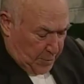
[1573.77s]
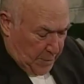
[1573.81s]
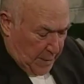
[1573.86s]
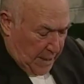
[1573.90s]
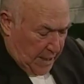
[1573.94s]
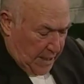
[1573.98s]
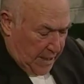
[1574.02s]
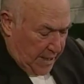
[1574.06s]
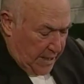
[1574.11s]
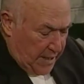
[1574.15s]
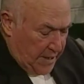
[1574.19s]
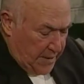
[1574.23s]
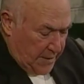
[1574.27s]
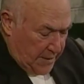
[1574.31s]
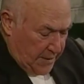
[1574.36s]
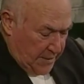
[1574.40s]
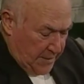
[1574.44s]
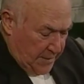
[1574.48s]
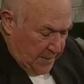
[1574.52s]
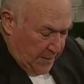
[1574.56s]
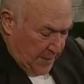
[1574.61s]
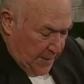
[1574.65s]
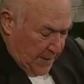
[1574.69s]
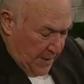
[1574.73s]
beneath,
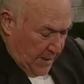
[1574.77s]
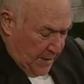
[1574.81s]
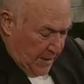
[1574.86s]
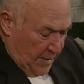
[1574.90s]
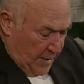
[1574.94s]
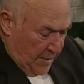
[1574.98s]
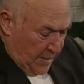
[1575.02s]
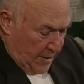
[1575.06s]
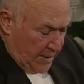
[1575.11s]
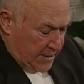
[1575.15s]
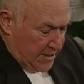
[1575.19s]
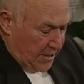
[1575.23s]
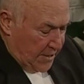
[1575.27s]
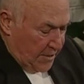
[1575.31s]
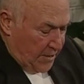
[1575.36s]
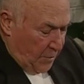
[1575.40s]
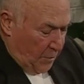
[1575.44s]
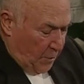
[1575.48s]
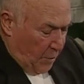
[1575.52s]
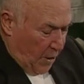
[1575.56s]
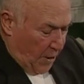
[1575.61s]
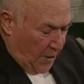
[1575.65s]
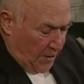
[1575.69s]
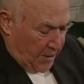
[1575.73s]
or is in the
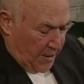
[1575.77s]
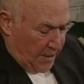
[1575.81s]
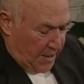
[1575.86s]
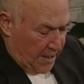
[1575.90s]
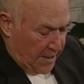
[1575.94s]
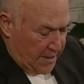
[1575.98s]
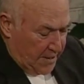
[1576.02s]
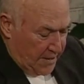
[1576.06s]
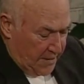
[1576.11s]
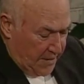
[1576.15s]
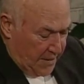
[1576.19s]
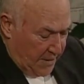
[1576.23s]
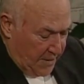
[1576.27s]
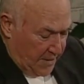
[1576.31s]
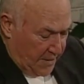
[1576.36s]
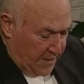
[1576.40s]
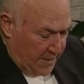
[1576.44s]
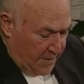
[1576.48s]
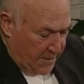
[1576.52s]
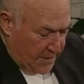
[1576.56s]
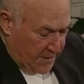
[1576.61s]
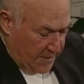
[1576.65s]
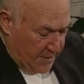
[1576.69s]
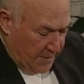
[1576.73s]
water under the
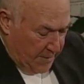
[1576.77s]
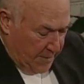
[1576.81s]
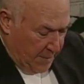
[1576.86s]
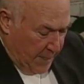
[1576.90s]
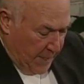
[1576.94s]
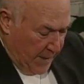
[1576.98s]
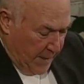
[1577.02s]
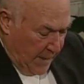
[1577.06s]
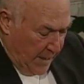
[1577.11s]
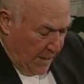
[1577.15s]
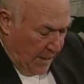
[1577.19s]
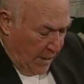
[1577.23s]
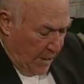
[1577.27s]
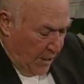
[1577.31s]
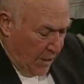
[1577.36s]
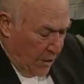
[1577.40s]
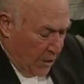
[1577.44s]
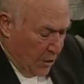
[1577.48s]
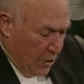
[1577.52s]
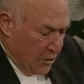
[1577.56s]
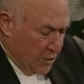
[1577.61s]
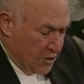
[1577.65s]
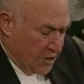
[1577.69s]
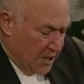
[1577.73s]
earth.
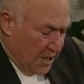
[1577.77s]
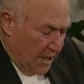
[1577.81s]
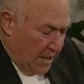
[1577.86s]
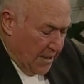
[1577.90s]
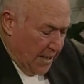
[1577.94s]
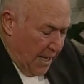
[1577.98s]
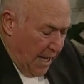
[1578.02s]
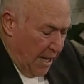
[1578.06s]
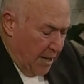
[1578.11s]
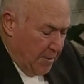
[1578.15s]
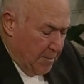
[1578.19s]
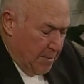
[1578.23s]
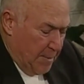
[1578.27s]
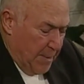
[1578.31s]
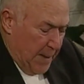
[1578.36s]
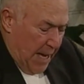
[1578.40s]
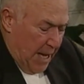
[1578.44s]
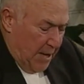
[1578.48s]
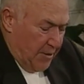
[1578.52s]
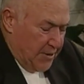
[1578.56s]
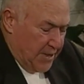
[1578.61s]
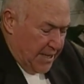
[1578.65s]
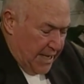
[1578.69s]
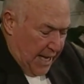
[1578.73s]
You shall not
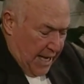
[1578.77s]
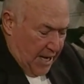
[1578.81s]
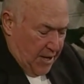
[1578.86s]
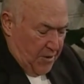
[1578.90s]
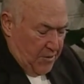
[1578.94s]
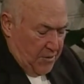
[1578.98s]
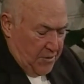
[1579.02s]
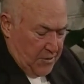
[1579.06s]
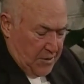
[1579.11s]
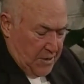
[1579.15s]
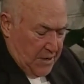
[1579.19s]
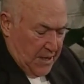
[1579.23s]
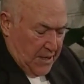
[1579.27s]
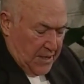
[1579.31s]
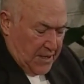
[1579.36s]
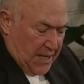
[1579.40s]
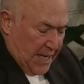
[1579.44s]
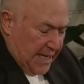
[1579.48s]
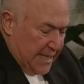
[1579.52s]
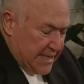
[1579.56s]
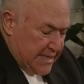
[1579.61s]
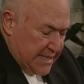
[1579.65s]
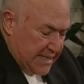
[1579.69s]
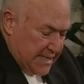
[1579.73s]
bow down
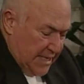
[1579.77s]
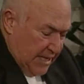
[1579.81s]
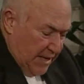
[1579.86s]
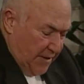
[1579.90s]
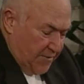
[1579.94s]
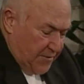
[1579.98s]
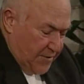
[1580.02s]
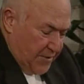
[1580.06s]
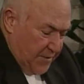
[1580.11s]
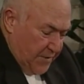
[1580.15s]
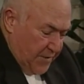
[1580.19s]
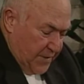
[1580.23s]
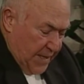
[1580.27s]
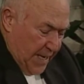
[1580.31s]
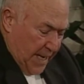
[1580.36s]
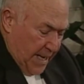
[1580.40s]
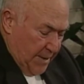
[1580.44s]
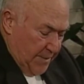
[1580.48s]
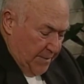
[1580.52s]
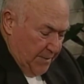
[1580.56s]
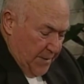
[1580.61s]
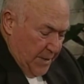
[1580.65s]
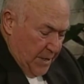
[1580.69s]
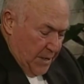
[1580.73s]
thyself to
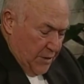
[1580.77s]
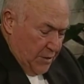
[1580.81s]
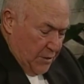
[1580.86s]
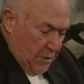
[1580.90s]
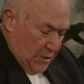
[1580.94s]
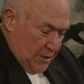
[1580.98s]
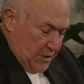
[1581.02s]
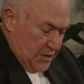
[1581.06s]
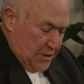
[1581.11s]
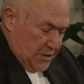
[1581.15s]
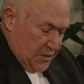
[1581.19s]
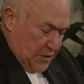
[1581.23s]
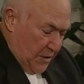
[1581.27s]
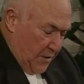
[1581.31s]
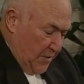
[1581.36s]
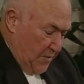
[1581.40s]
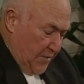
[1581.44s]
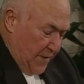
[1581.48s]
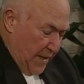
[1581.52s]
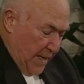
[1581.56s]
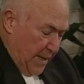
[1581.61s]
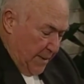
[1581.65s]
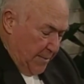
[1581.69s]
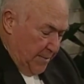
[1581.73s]
them, nor
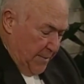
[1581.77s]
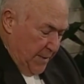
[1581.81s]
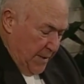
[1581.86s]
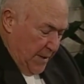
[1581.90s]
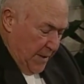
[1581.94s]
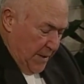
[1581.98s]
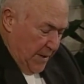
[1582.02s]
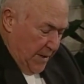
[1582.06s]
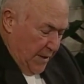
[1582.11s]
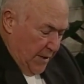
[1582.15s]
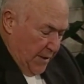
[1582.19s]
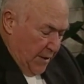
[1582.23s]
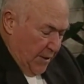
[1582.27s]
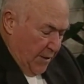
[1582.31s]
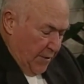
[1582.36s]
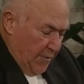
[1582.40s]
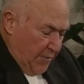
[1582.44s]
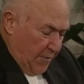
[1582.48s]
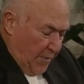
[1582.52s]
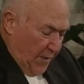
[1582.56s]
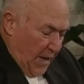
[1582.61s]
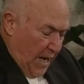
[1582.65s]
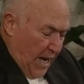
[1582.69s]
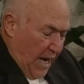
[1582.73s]
serve them,
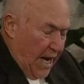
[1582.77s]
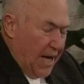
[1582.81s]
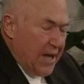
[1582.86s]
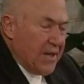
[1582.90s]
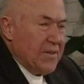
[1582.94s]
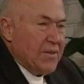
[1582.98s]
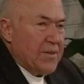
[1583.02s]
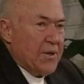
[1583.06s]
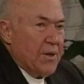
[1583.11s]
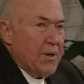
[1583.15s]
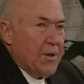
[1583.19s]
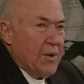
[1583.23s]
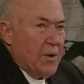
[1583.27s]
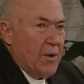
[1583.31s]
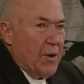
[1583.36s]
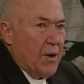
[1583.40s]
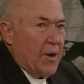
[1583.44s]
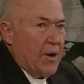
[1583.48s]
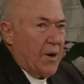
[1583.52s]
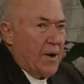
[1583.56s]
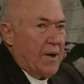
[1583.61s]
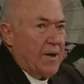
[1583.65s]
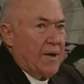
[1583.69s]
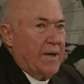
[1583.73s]
for I, the
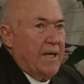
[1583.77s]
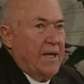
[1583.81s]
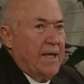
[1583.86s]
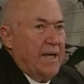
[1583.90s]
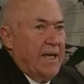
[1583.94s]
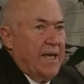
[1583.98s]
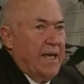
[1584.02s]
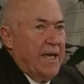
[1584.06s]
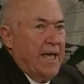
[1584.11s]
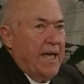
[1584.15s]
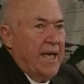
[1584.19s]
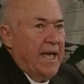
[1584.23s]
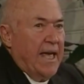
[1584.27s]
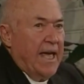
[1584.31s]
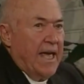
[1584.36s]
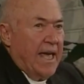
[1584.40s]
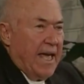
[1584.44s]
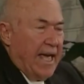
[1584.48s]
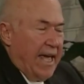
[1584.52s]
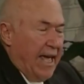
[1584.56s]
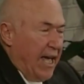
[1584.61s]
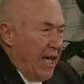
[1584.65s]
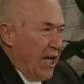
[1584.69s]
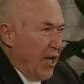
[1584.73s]
Lord,
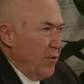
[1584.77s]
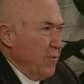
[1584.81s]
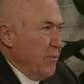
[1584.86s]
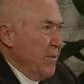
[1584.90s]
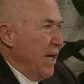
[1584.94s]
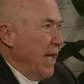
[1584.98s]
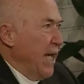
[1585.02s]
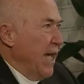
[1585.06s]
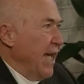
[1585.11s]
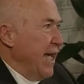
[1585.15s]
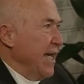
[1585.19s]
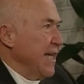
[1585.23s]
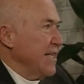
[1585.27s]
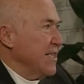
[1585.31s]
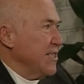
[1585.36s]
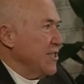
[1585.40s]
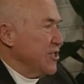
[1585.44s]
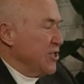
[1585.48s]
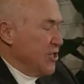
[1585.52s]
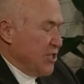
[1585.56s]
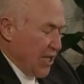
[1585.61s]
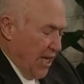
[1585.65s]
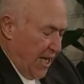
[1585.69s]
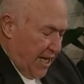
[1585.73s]
am a
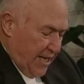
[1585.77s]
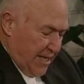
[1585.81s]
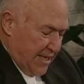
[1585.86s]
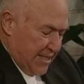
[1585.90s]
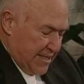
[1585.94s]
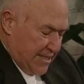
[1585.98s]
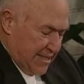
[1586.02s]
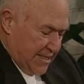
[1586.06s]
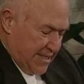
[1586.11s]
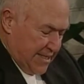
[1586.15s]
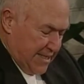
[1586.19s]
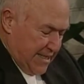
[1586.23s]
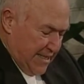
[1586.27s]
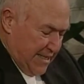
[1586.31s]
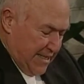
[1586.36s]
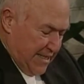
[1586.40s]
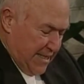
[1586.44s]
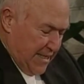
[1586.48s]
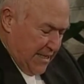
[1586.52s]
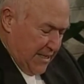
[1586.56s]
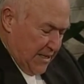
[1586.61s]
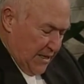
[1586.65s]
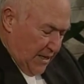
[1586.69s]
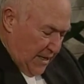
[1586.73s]
jealous
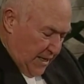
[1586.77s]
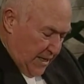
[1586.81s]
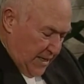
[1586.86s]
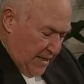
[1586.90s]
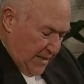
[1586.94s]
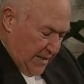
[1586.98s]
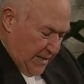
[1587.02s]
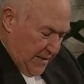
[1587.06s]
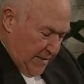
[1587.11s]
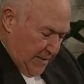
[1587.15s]
God.